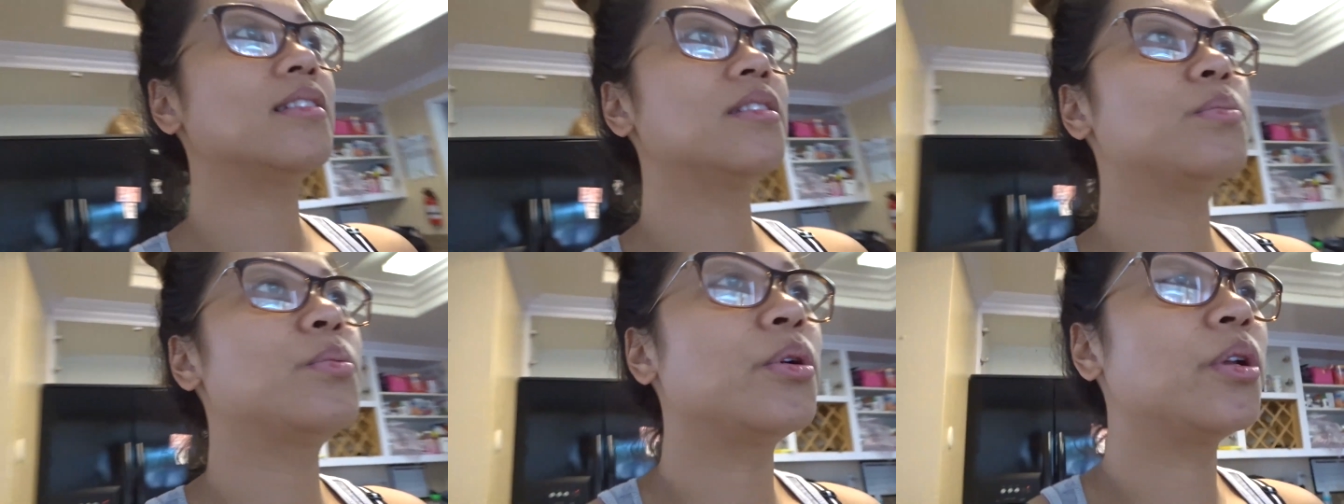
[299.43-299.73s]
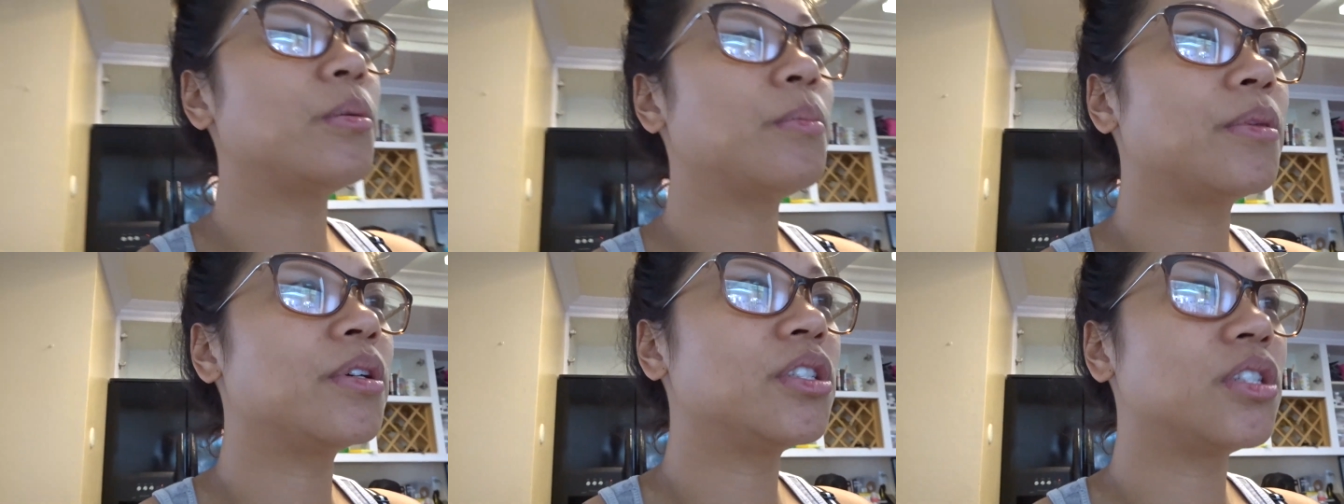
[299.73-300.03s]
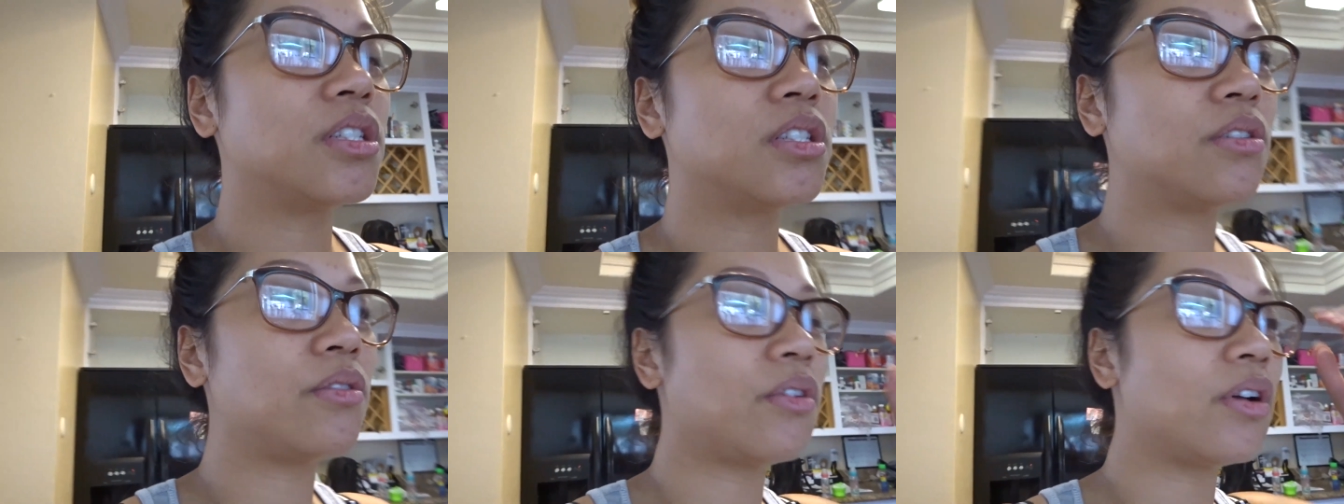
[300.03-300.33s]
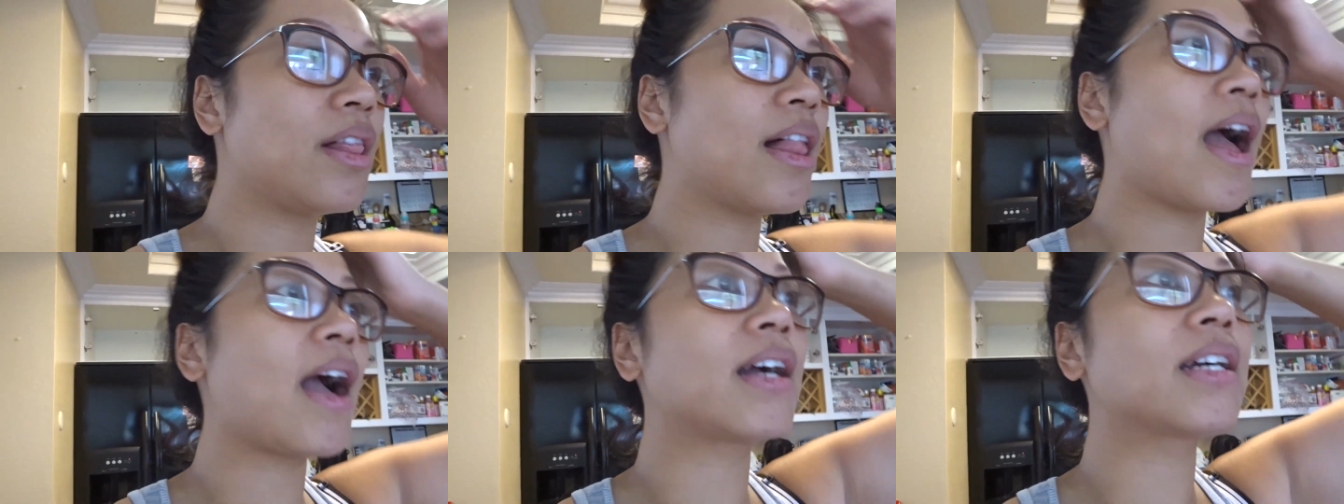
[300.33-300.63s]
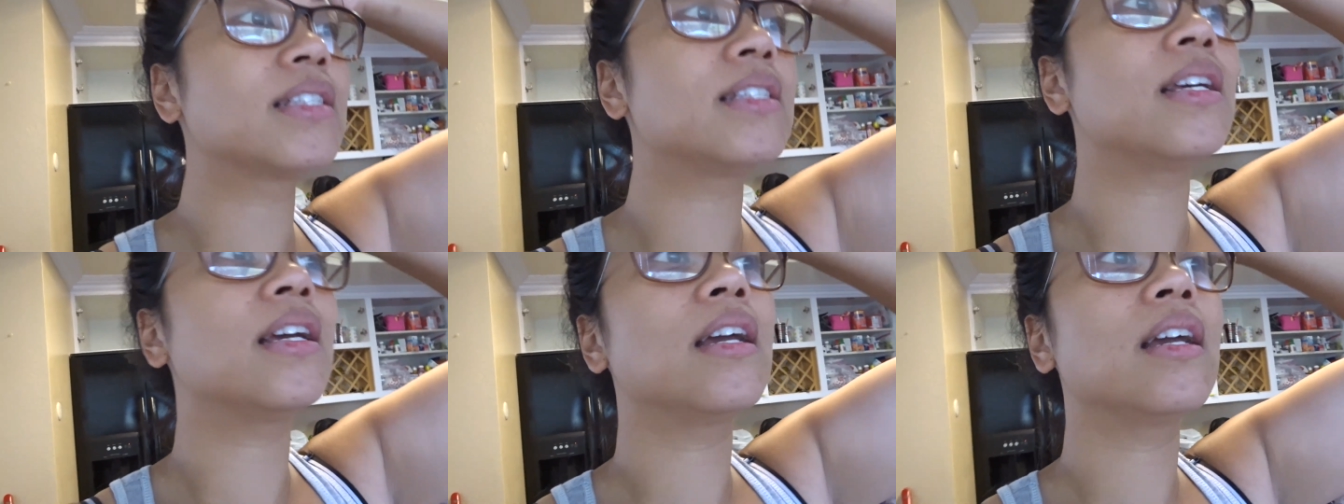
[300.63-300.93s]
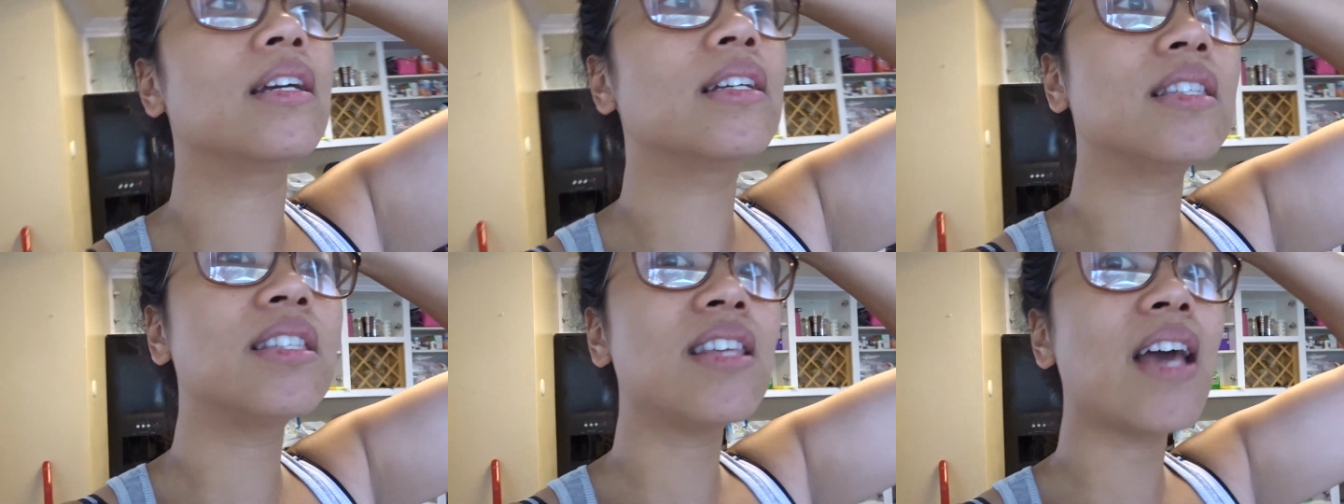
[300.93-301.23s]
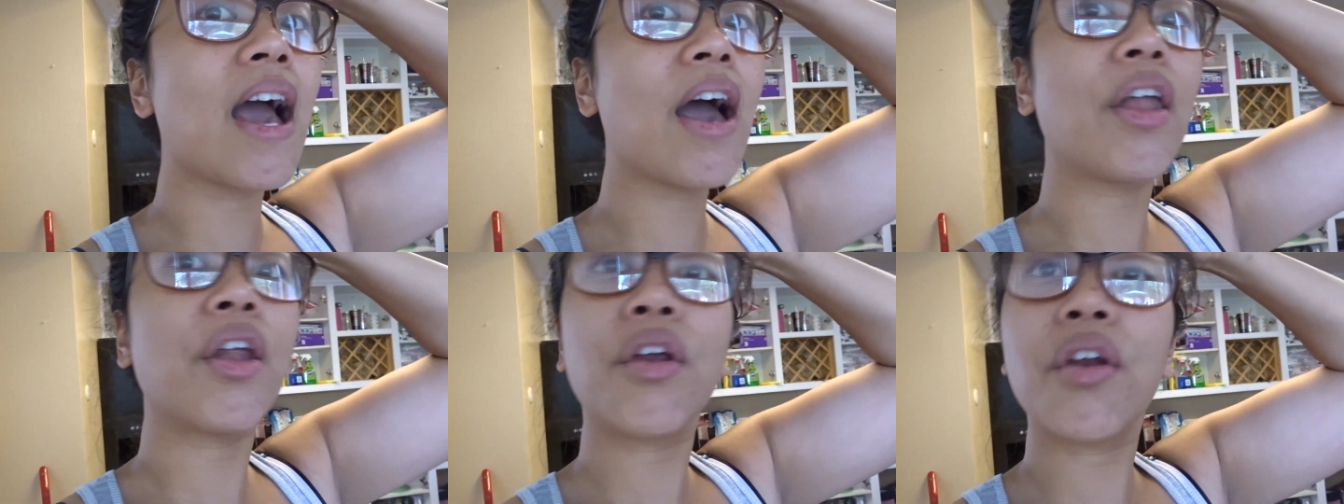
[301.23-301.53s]
It's pretty much just a relaxing
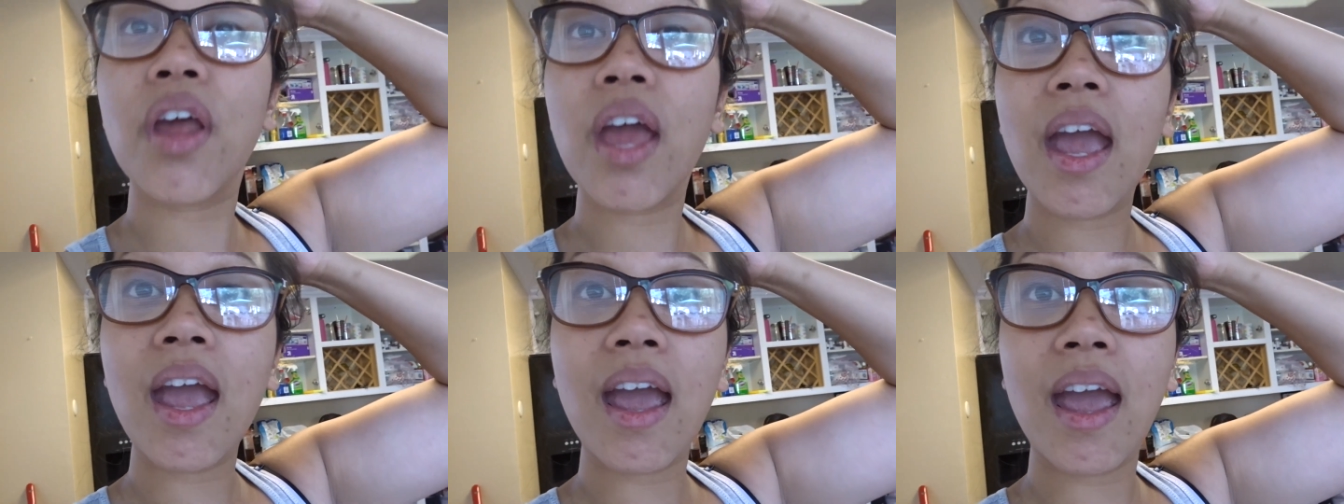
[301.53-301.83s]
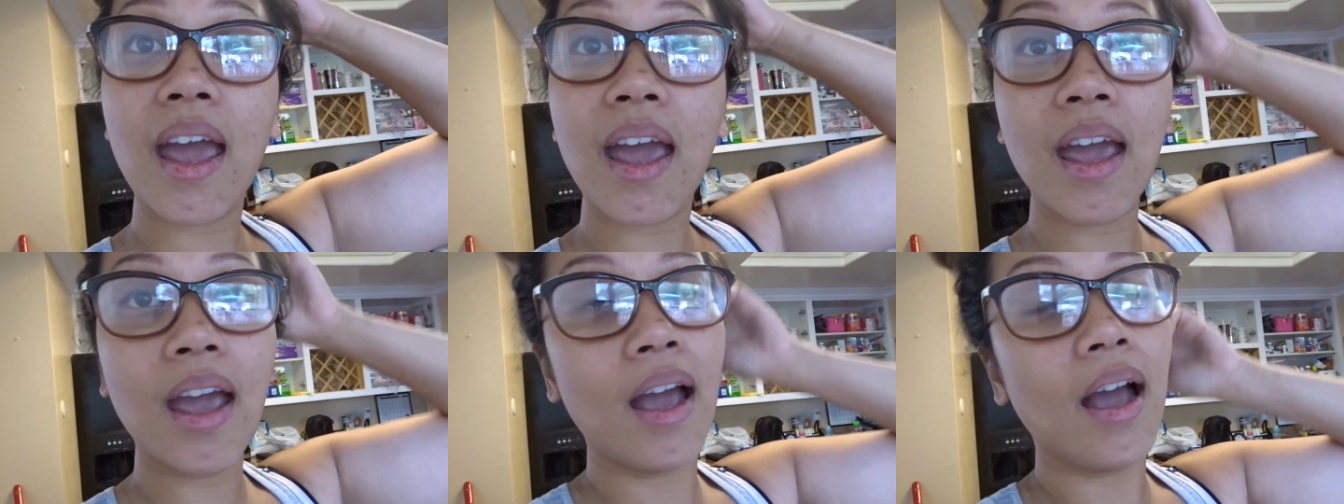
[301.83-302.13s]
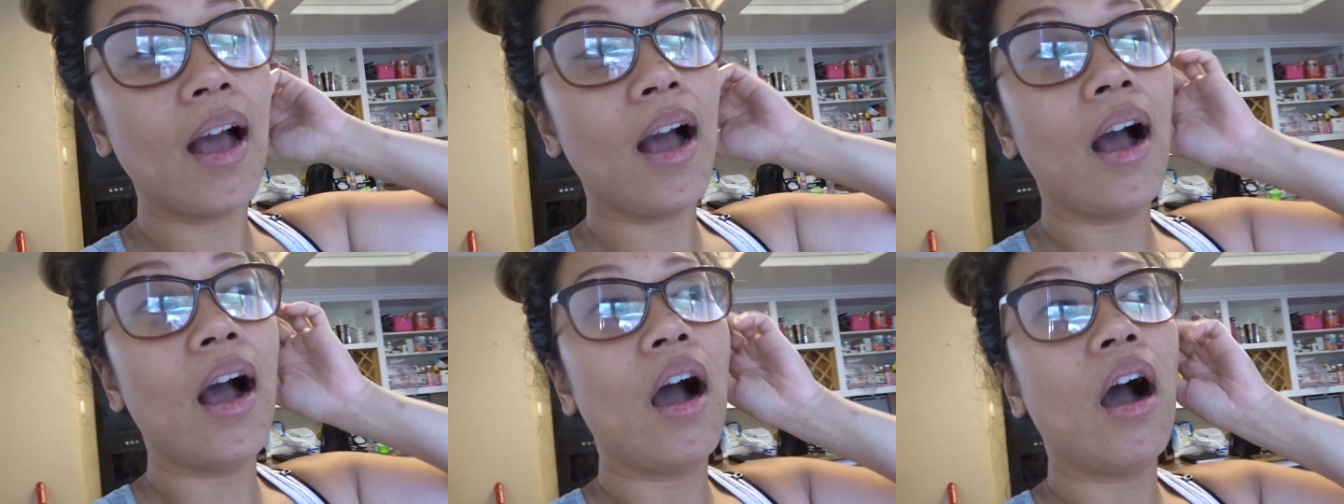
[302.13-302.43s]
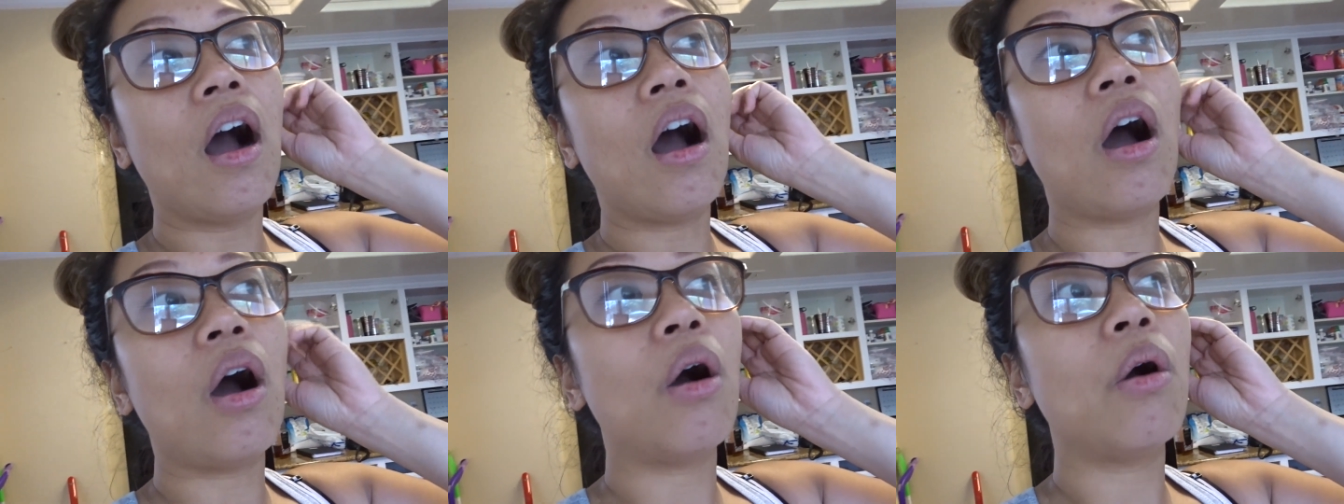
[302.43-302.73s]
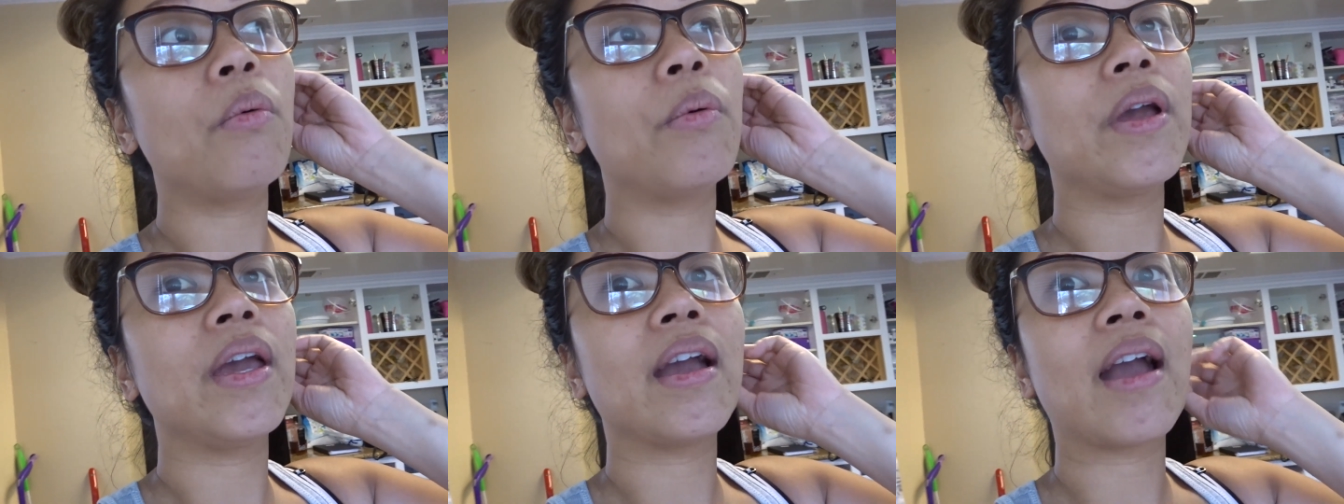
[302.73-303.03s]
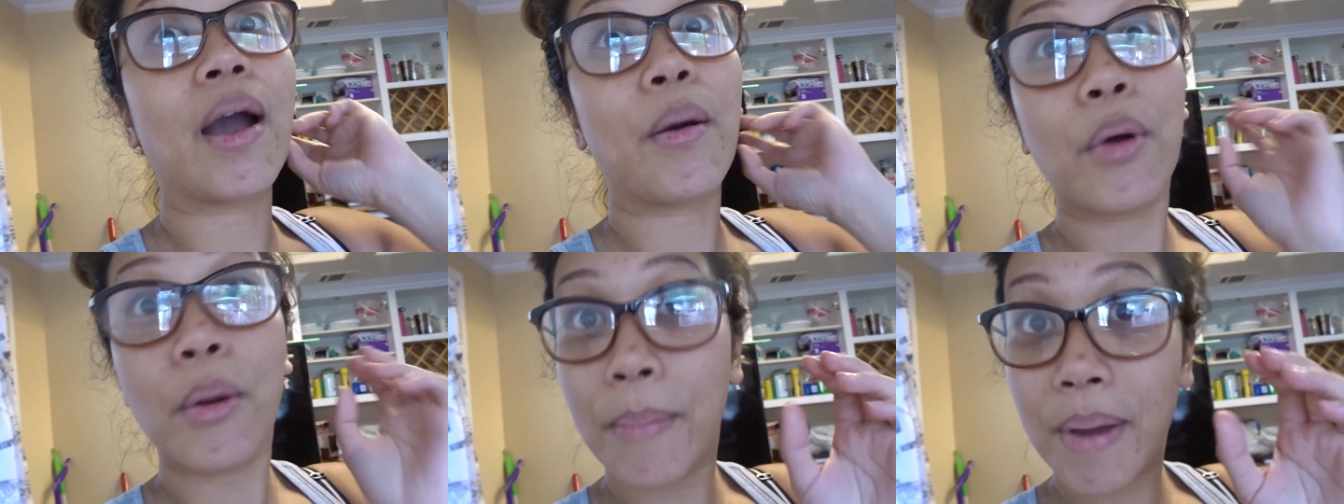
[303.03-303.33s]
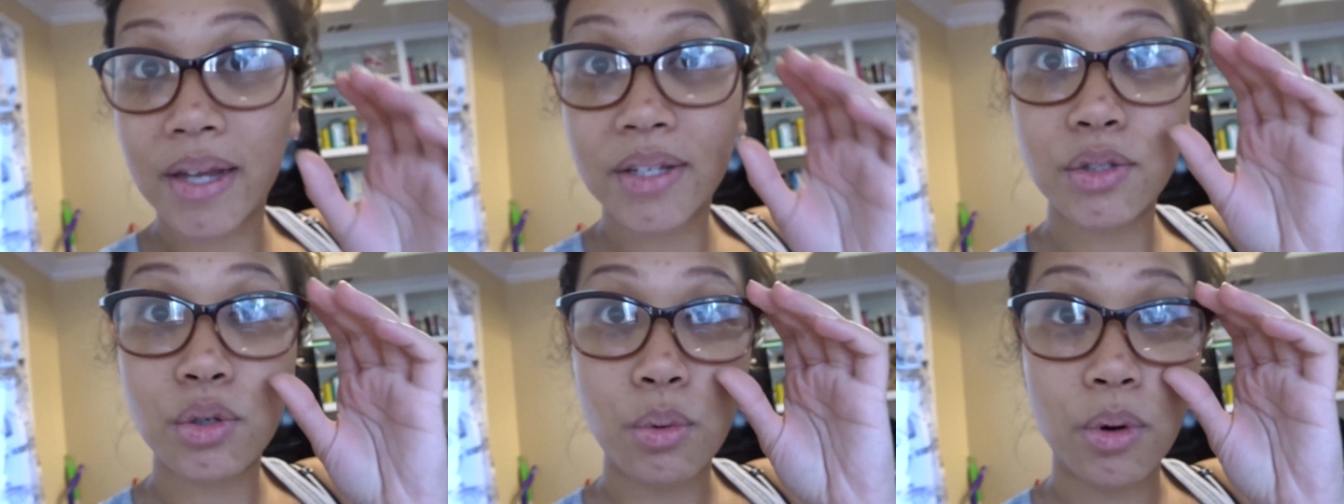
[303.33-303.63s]
Saturday all week. I went
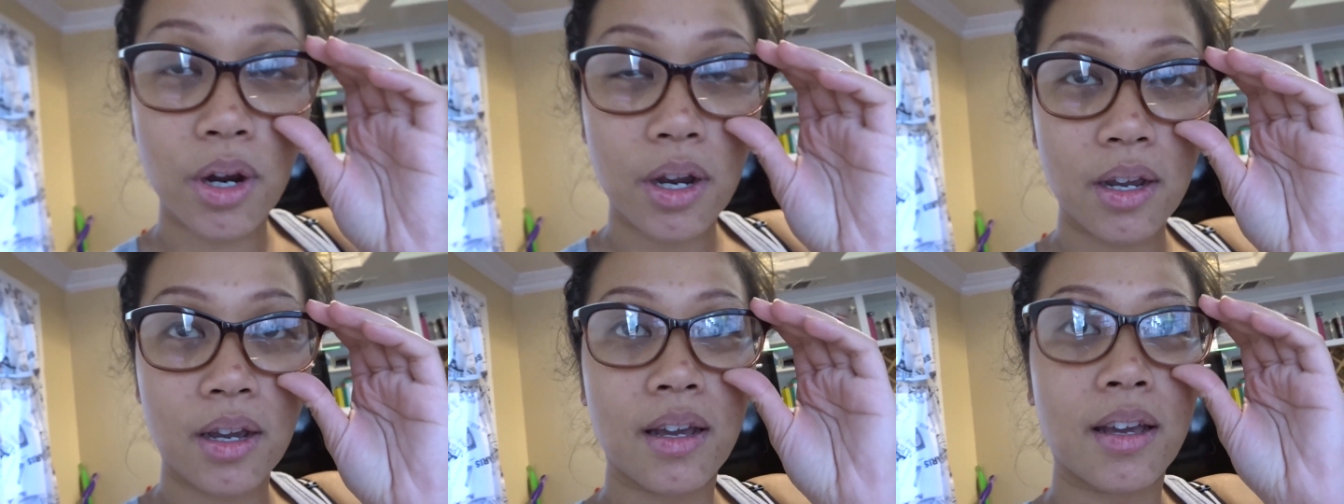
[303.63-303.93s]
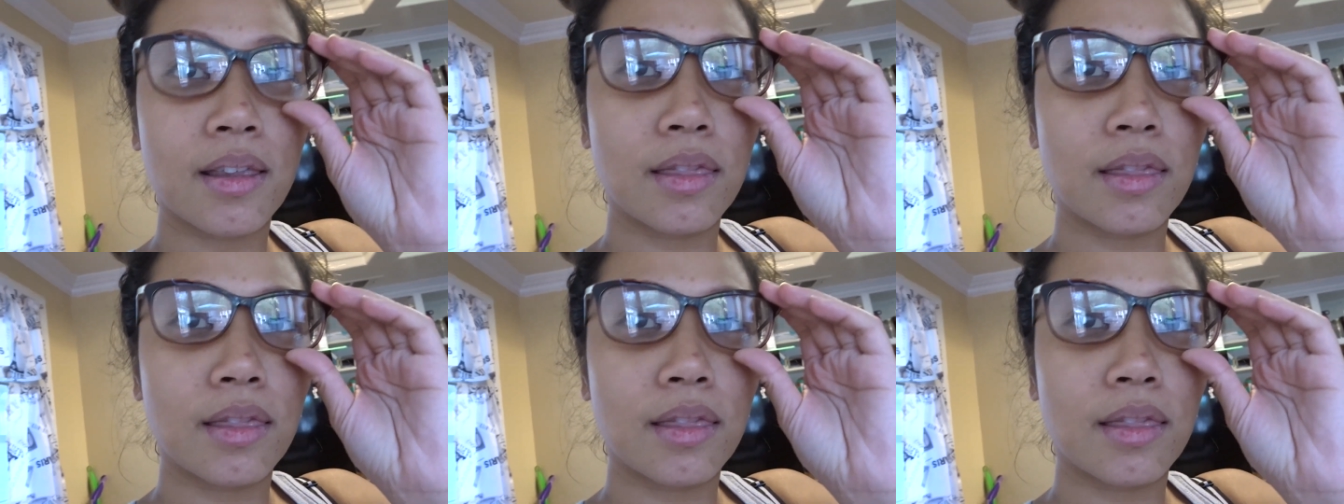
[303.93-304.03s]
back to work